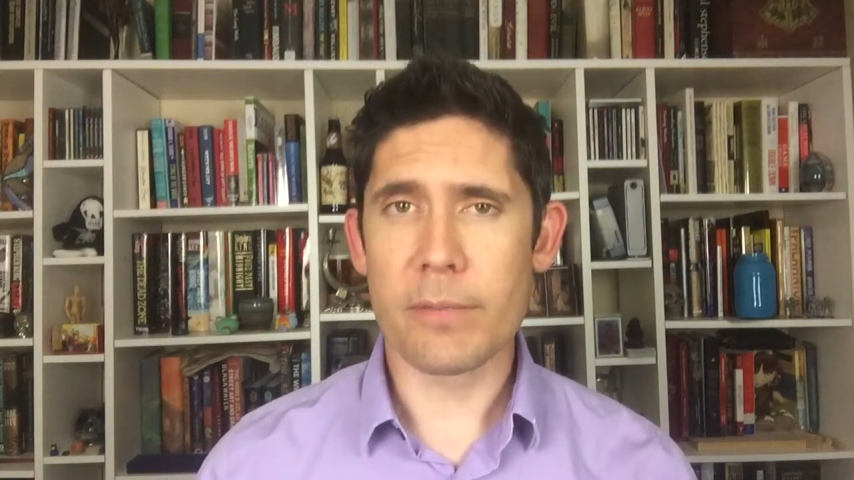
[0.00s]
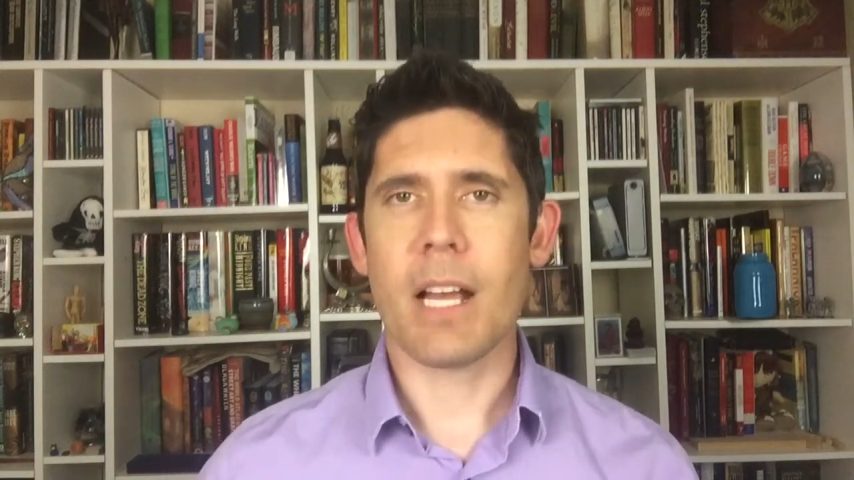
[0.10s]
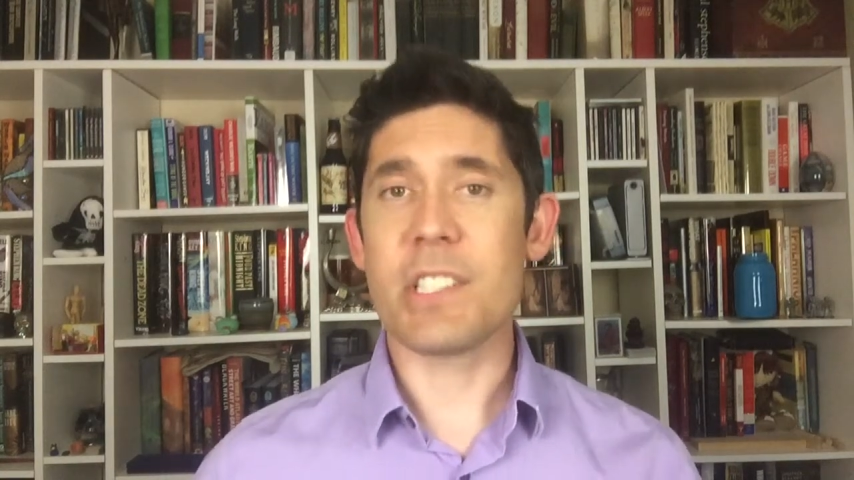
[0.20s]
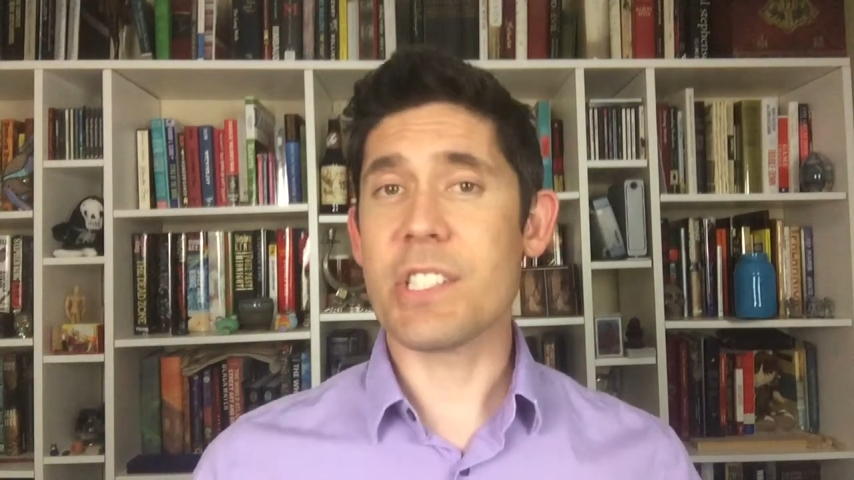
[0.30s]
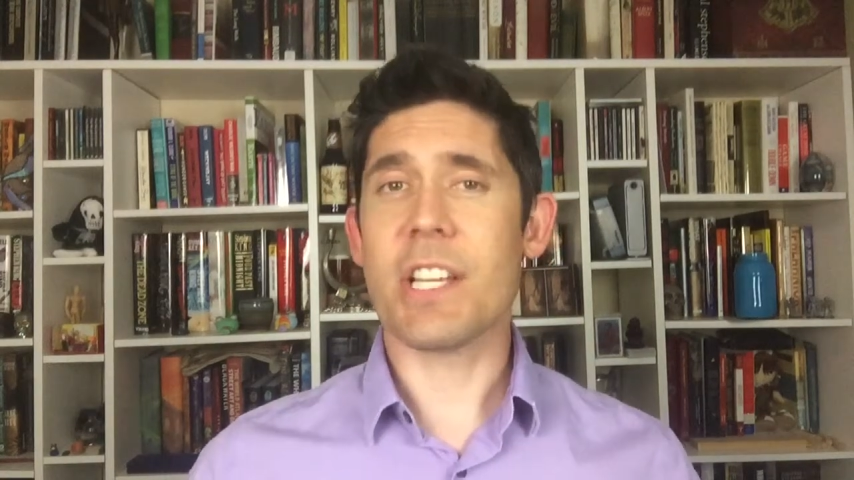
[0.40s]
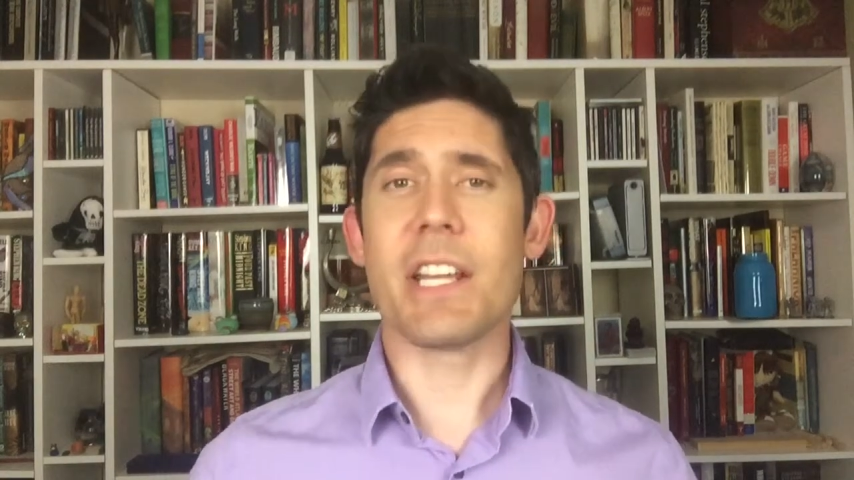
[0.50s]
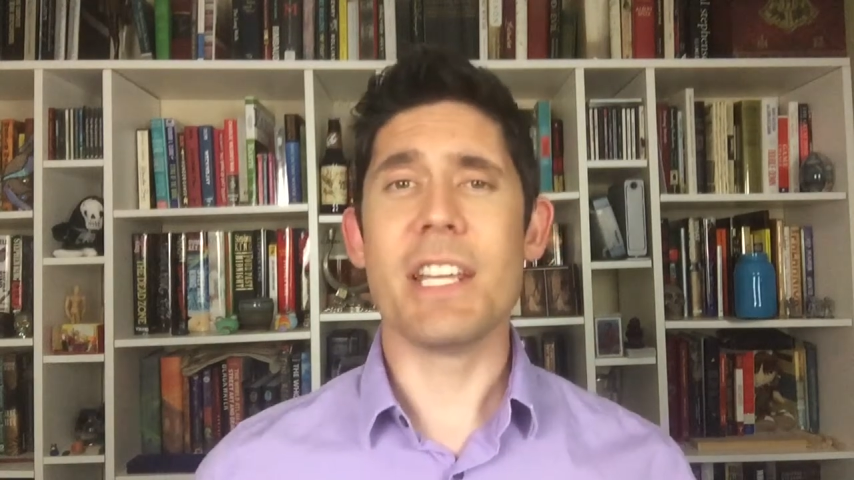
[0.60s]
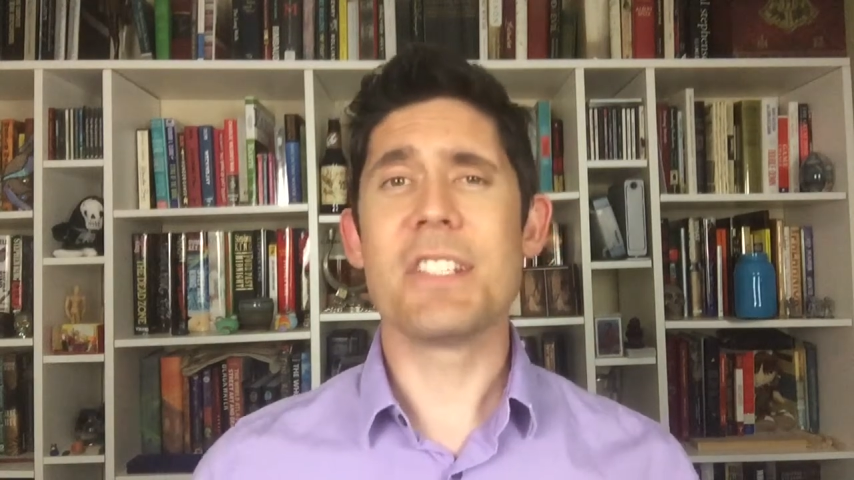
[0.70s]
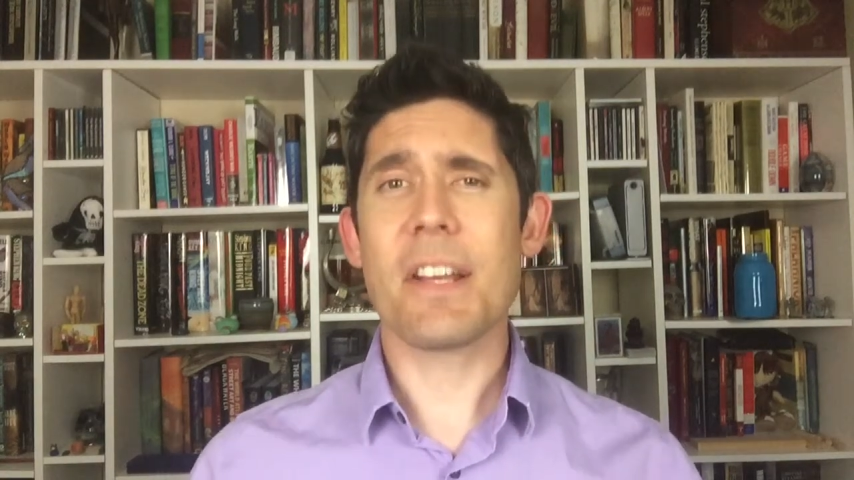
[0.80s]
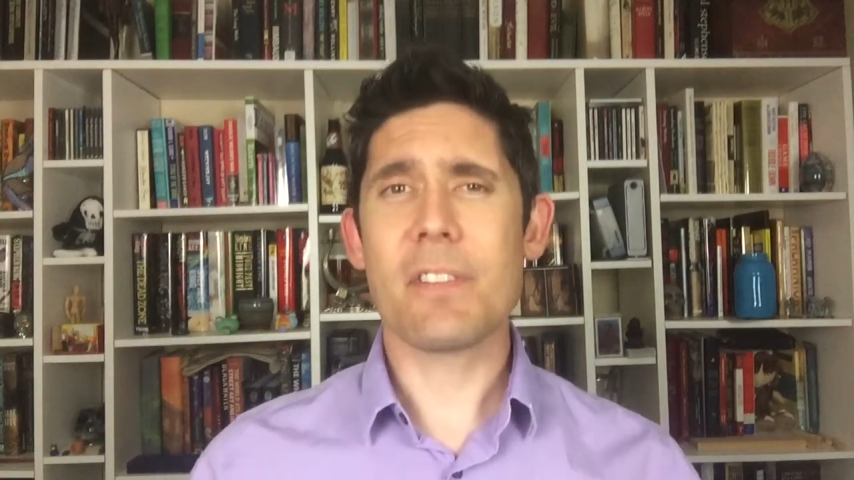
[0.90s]
As I said,
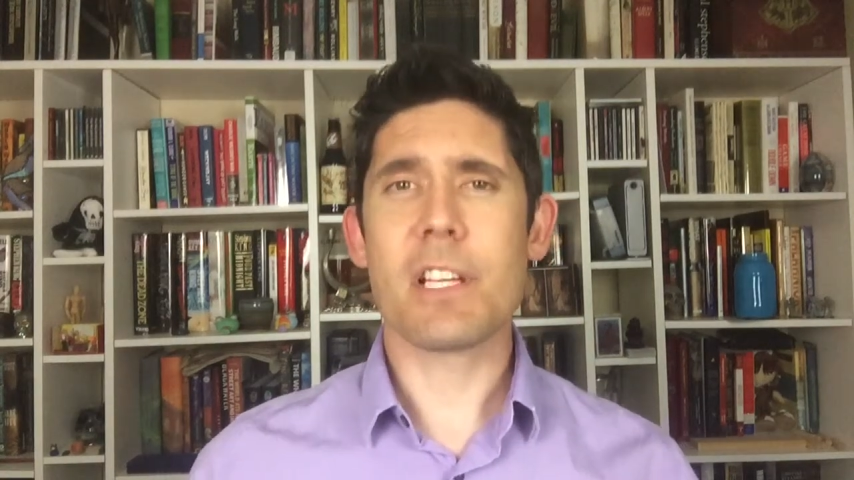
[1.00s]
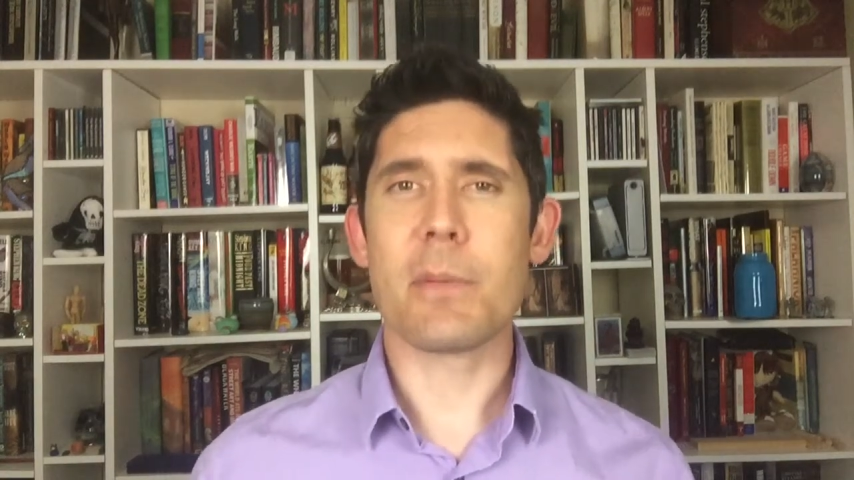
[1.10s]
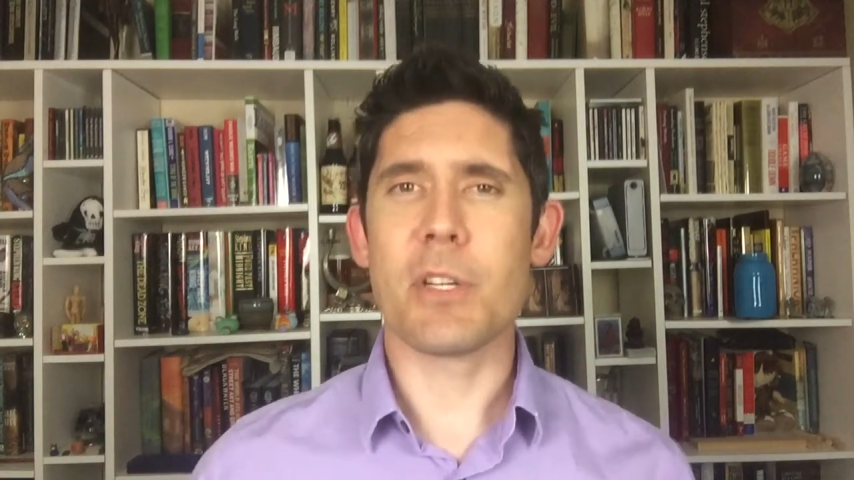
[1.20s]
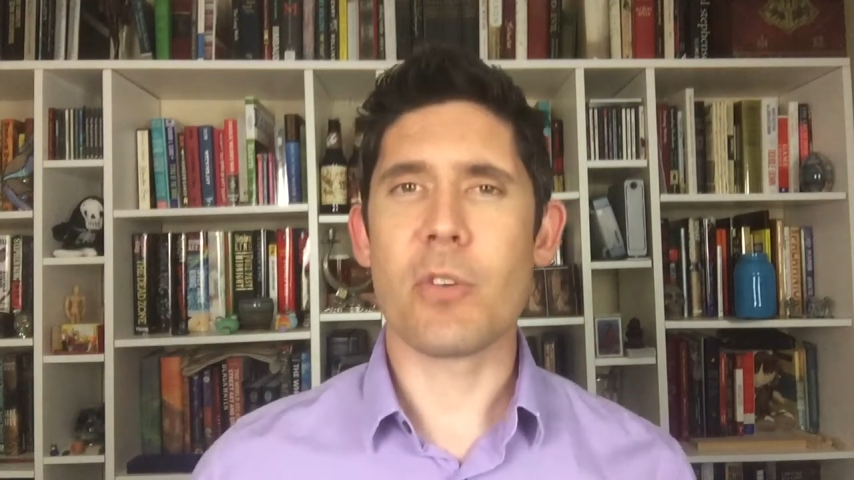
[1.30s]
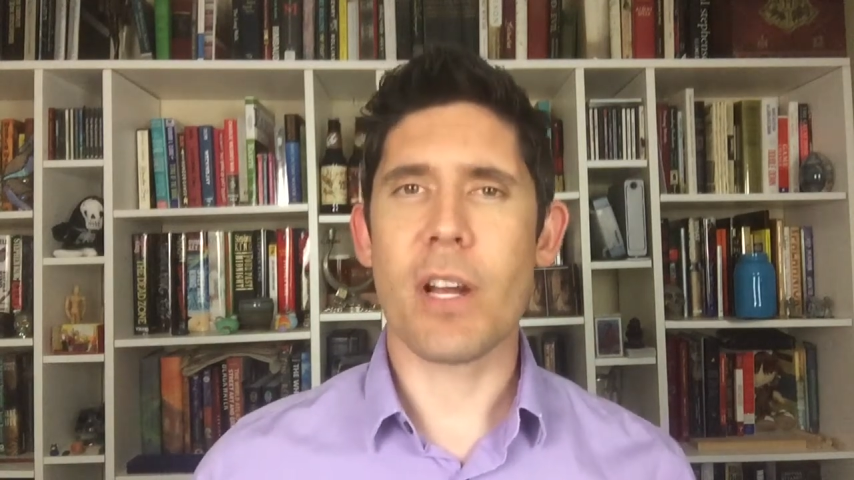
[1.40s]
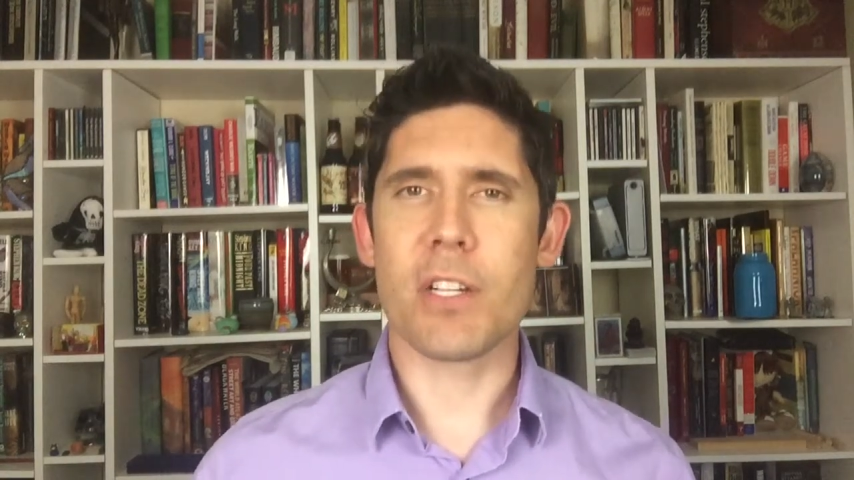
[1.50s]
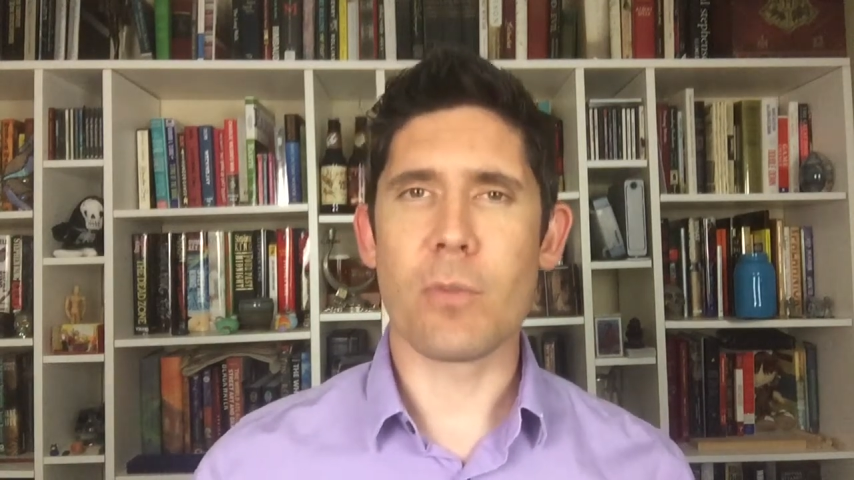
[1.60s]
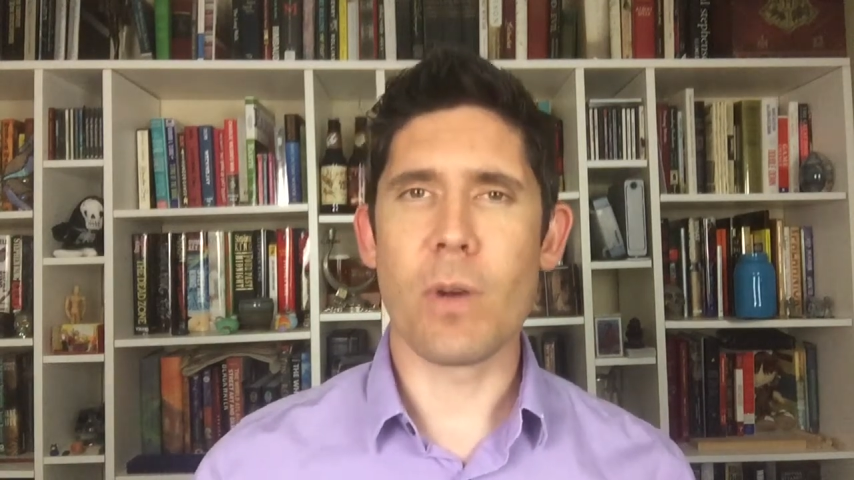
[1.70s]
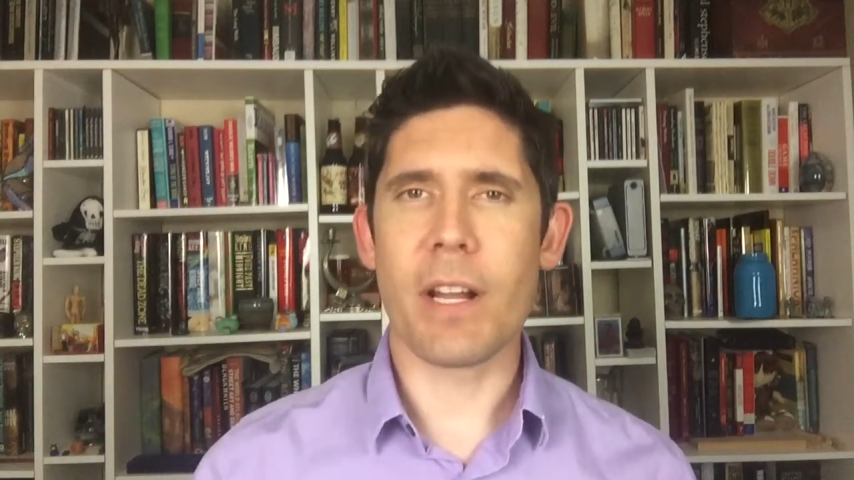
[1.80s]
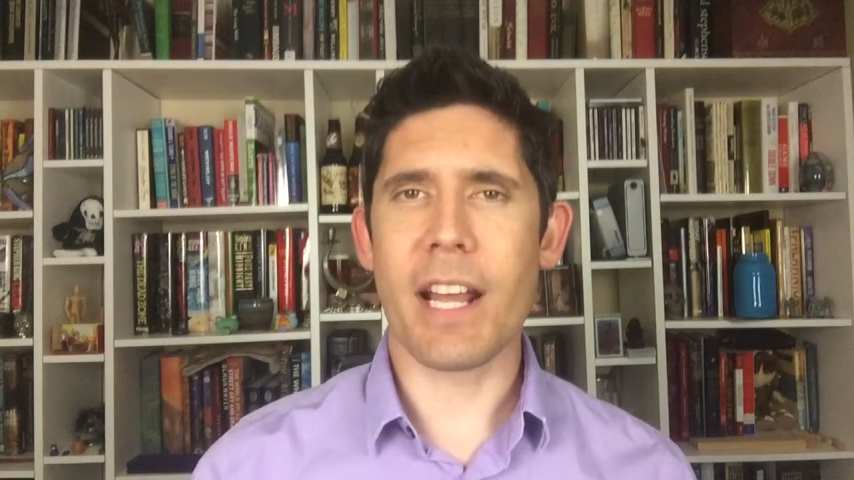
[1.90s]
he's definitely going to be trying to run